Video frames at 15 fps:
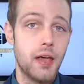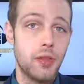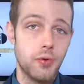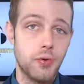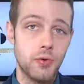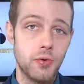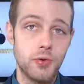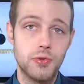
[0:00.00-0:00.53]
through
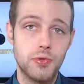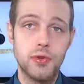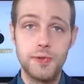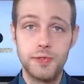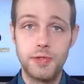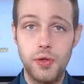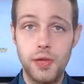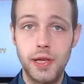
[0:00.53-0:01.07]
12
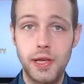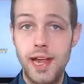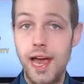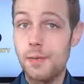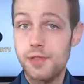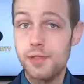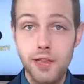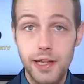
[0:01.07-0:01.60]
schooling, and
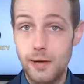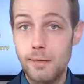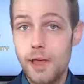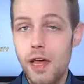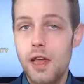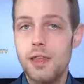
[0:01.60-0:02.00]
absolutely,